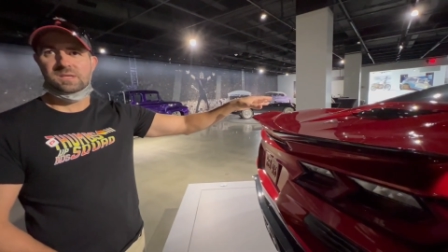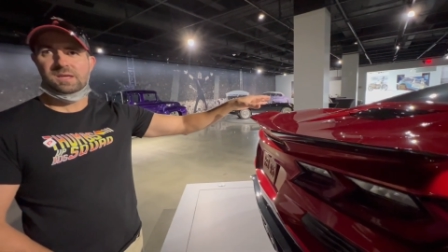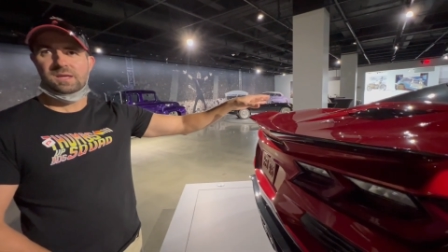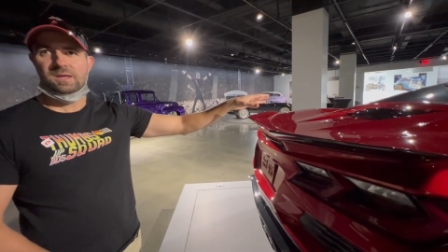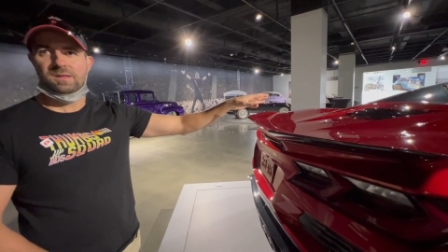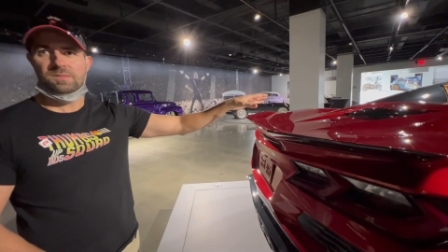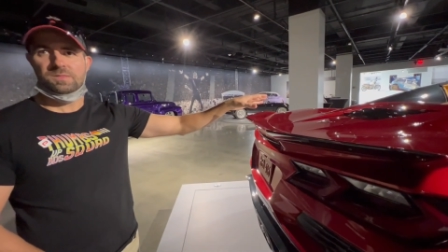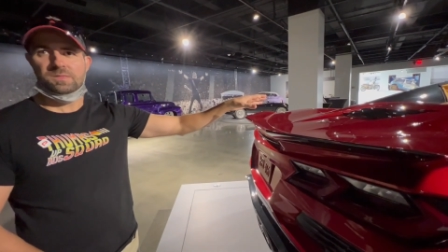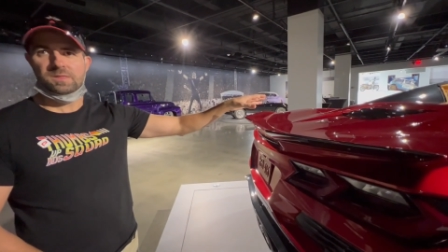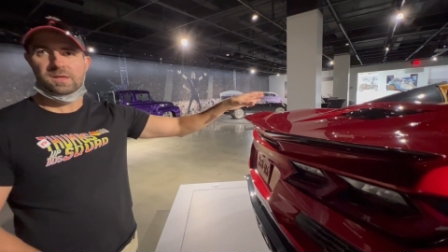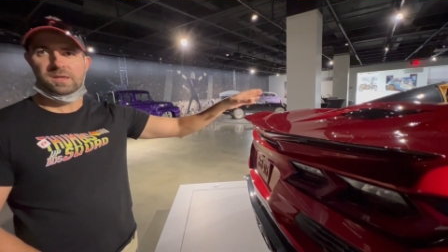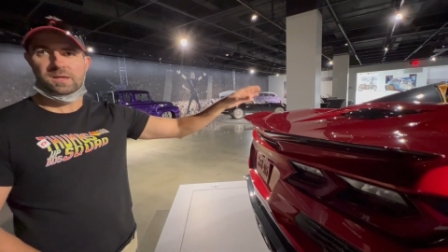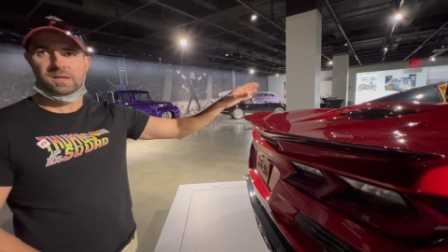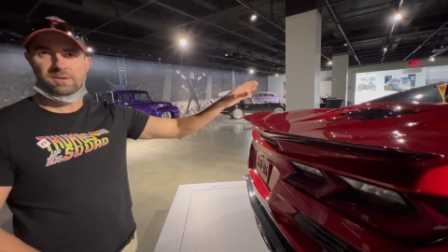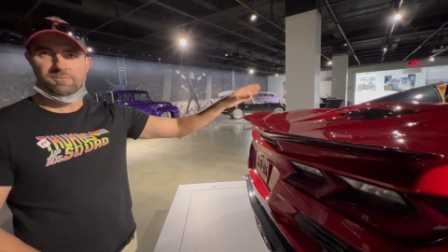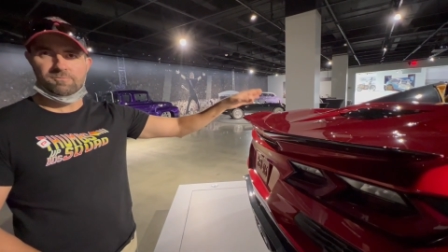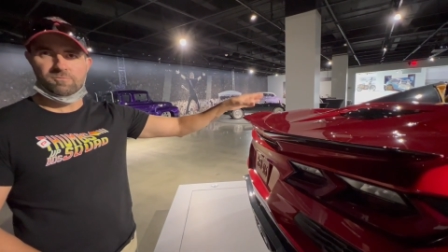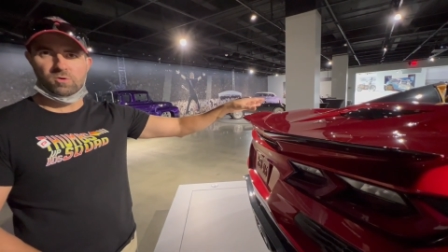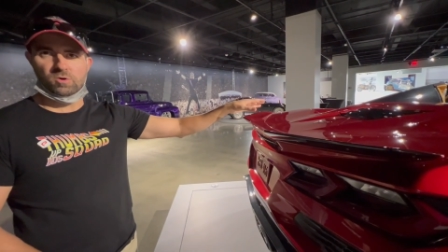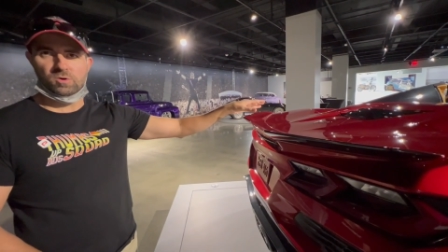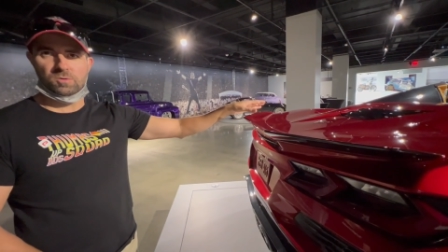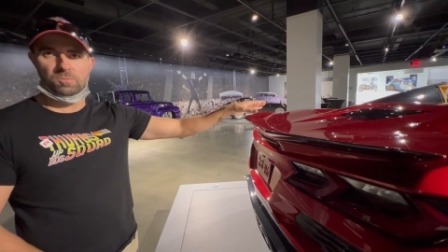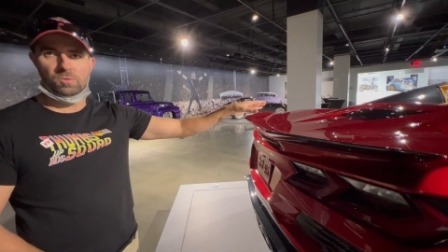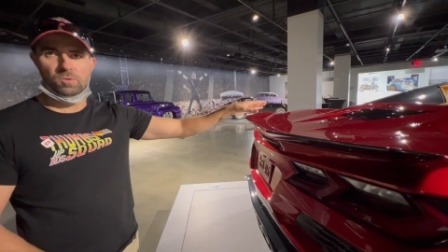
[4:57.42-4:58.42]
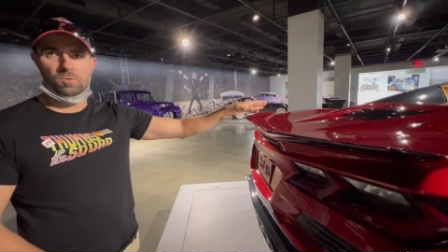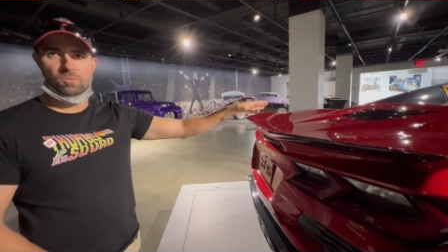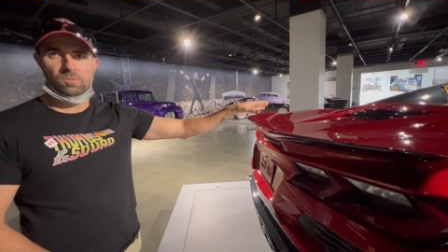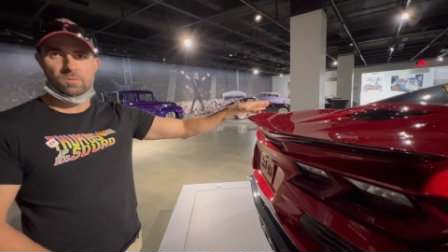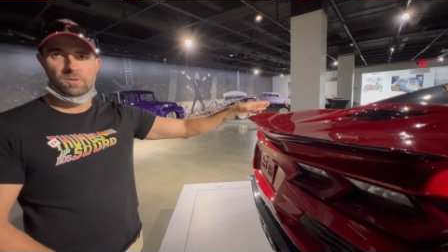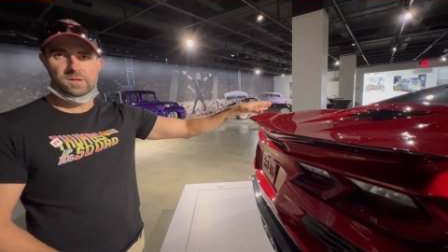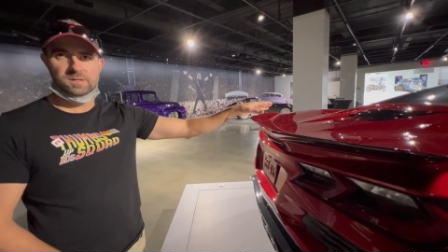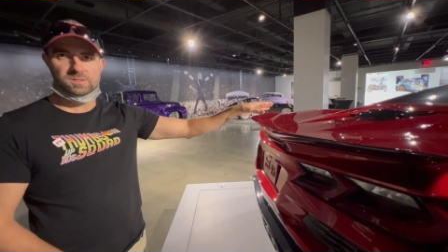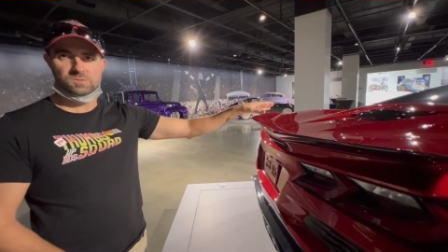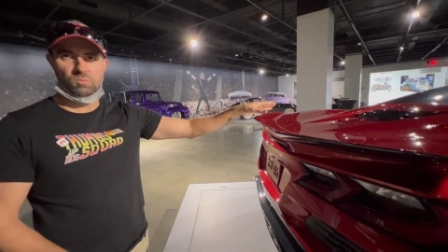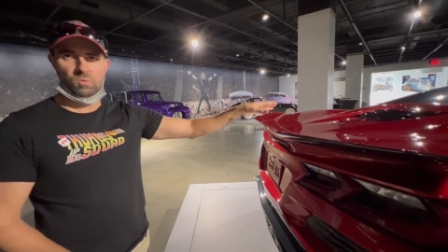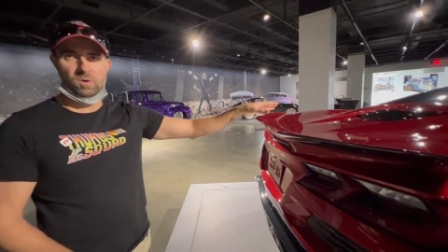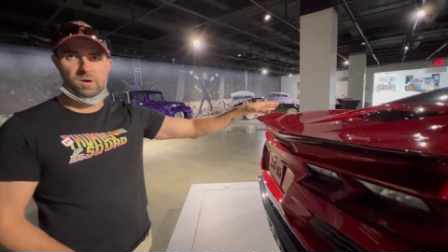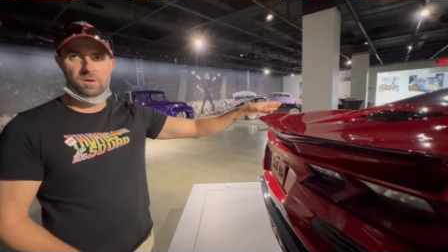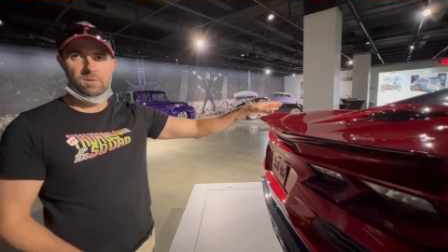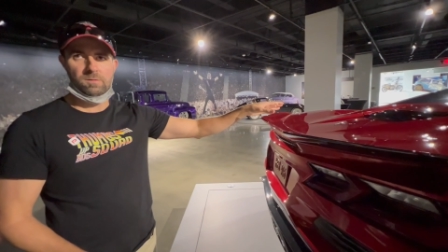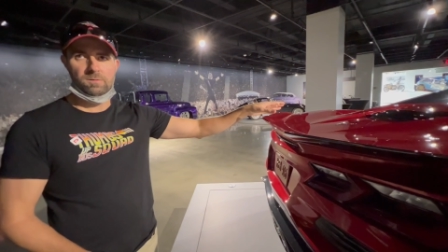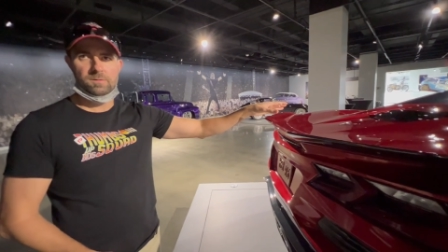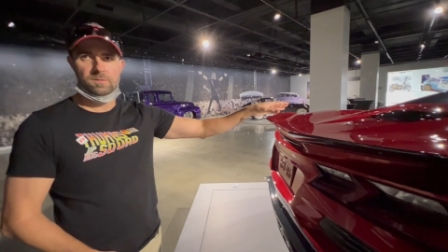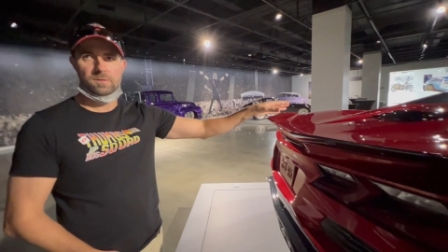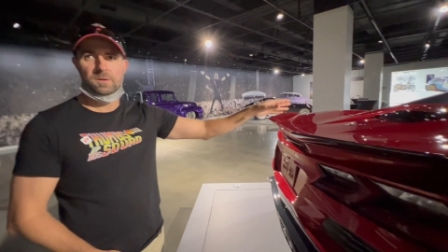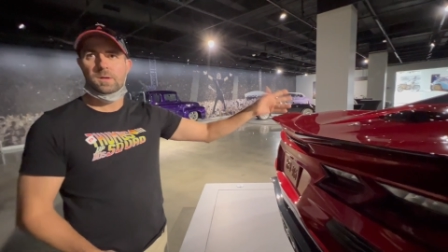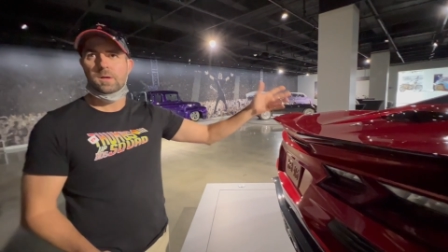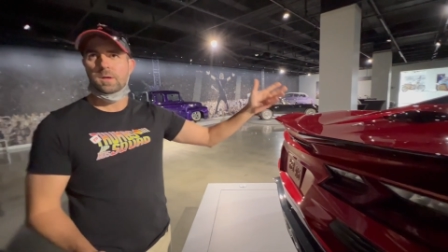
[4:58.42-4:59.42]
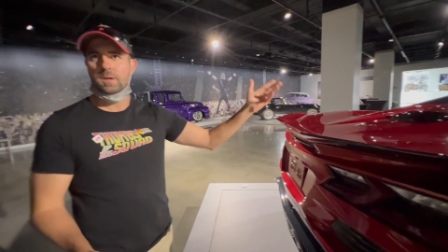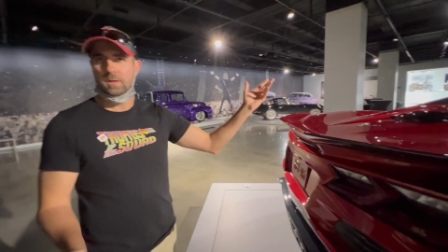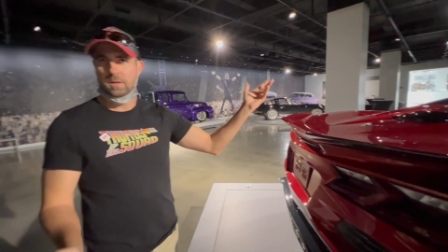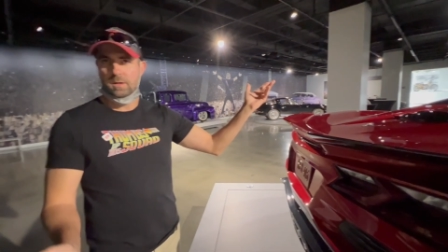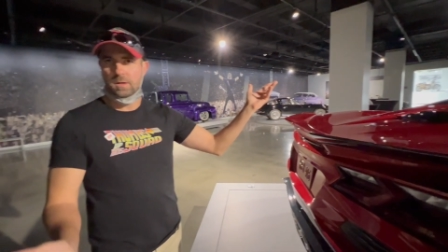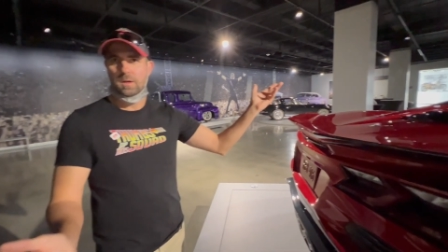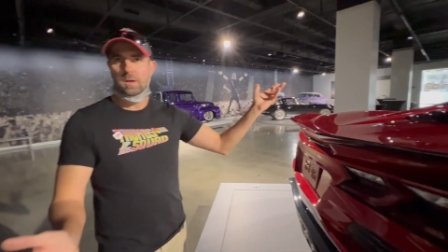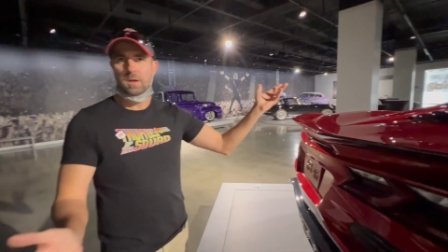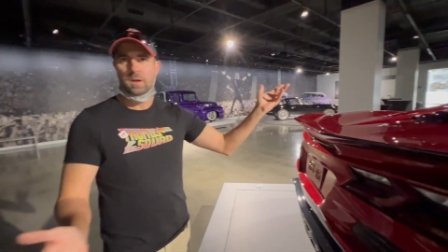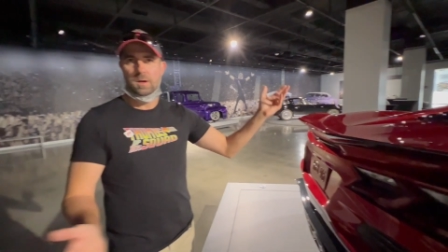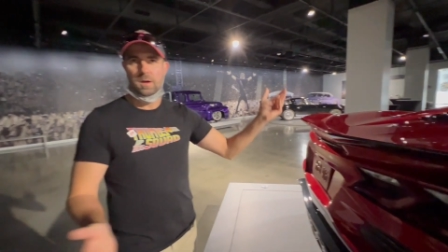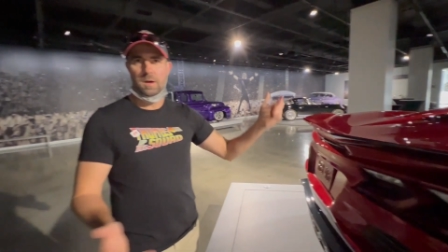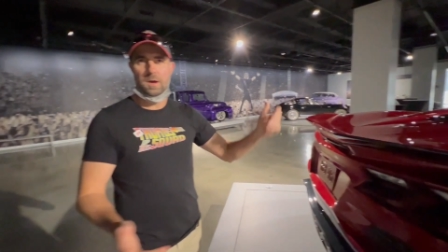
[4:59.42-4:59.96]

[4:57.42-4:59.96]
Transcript: in the convertible. Oh, well. Yeah, absolutely. Um,